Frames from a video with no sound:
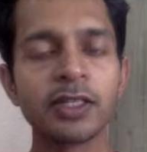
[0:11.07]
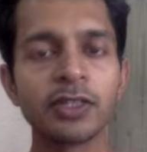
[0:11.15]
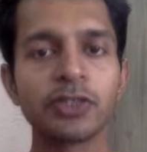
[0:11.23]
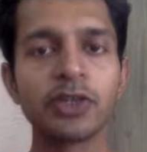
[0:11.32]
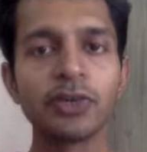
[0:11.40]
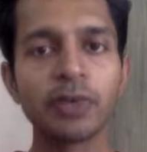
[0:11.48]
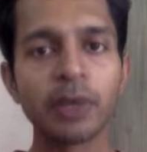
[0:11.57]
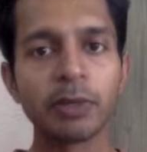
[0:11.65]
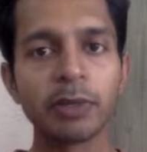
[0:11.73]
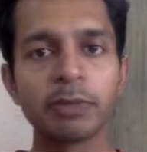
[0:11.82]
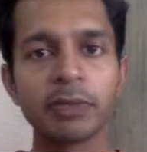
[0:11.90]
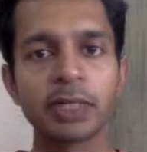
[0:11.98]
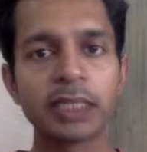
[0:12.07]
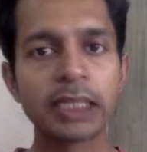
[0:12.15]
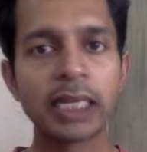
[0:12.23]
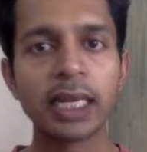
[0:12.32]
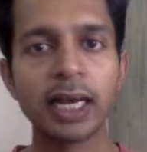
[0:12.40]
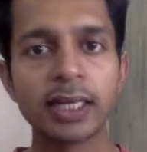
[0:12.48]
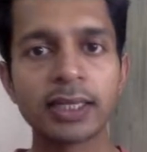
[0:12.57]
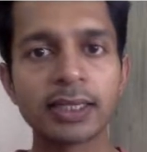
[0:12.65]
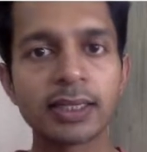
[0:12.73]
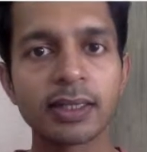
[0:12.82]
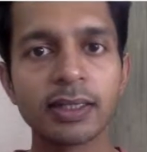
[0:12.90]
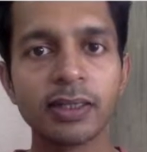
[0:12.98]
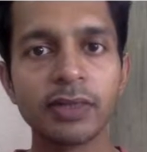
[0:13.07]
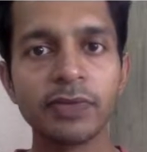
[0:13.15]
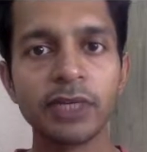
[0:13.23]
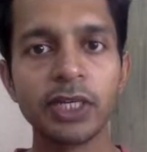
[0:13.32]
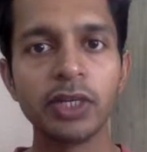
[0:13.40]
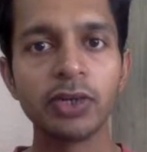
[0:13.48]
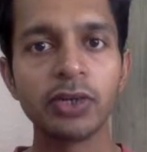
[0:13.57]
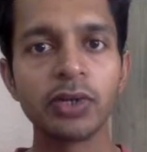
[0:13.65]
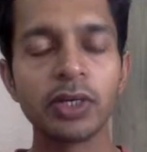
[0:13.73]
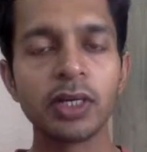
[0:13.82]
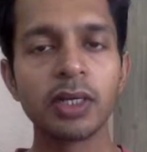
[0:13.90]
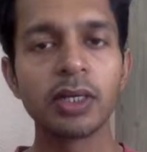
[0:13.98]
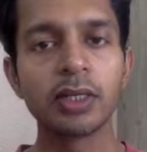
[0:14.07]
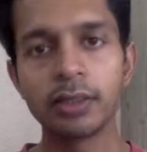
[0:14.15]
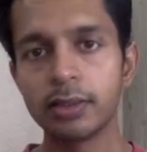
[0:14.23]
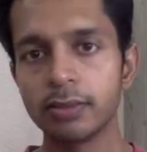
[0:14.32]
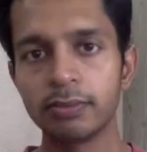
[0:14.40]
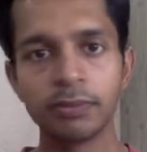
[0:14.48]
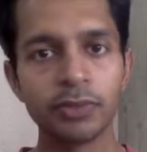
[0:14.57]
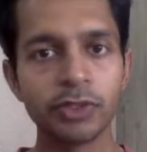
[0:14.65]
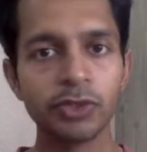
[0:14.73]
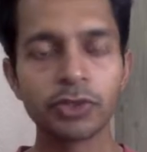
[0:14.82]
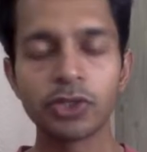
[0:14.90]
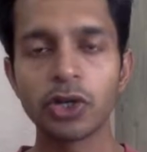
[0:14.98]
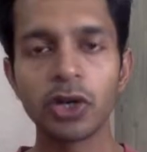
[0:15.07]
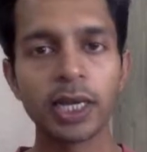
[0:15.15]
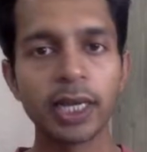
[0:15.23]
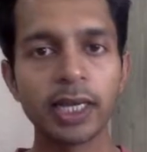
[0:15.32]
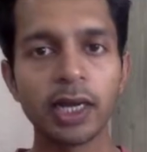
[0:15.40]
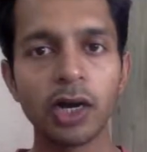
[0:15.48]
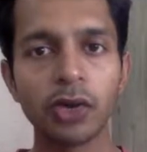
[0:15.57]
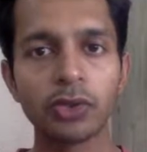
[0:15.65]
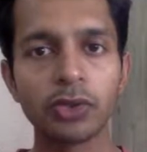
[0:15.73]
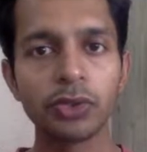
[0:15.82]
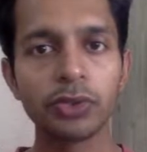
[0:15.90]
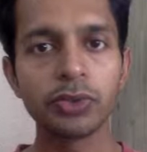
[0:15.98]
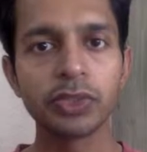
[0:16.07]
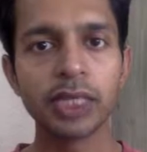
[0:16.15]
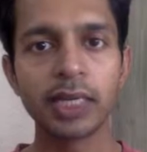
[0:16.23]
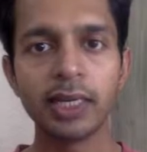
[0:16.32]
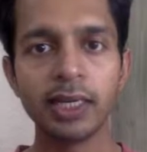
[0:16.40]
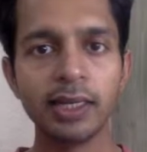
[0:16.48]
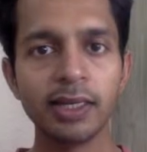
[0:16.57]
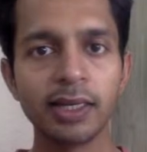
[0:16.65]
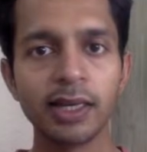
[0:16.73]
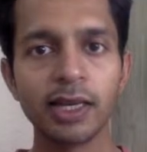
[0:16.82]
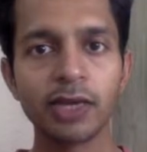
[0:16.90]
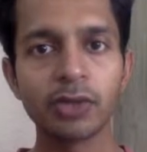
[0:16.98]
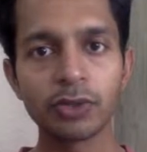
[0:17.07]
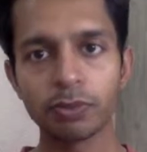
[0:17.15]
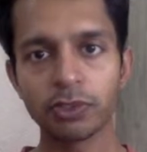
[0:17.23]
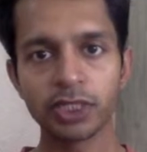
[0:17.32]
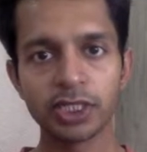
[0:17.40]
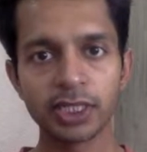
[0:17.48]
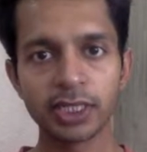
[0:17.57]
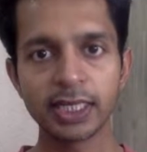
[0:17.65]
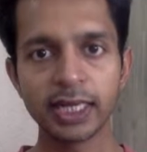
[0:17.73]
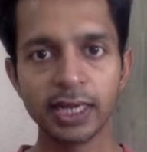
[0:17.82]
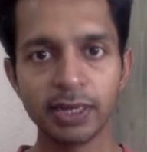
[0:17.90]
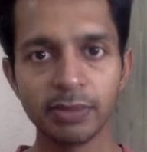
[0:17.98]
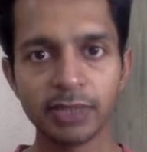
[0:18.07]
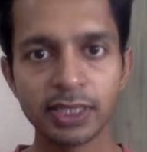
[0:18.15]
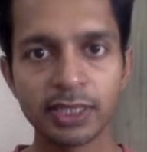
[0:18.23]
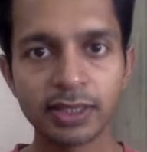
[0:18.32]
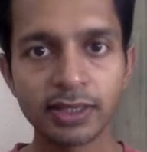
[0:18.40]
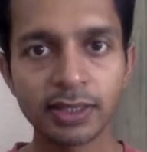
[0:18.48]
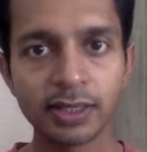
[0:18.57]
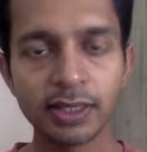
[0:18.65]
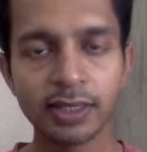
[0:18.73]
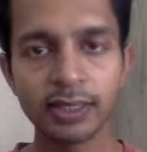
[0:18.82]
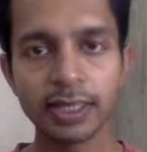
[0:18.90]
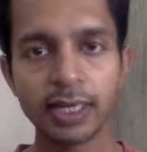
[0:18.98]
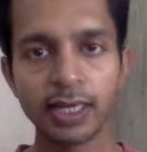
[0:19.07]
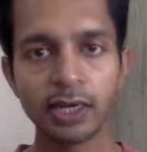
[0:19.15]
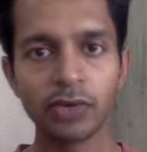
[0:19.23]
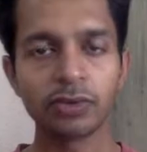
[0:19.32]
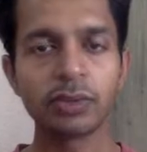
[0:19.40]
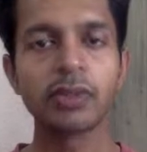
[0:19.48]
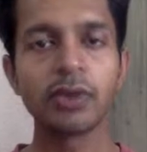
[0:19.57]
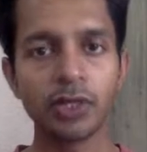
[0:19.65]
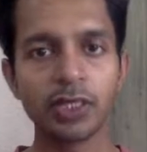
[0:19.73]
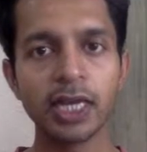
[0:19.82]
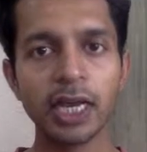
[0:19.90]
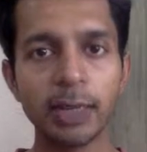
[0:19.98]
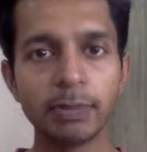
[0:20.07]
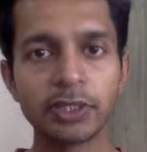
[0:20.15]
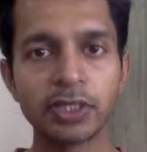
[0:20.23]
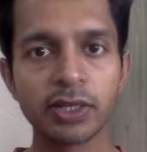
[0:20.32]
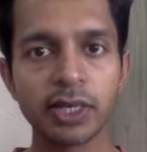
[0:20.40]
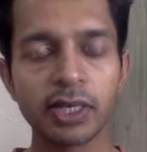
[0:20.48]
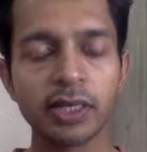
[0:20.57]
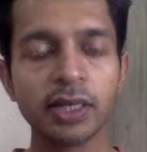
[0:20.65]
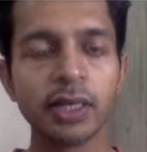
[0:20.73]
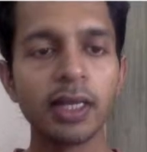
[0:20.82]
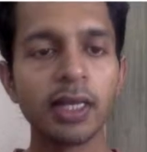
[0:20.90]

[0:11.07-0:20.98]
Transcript: So if you remember in the last uh, video you saw like how to use a linear layout to position the elements in the layout on the app screen.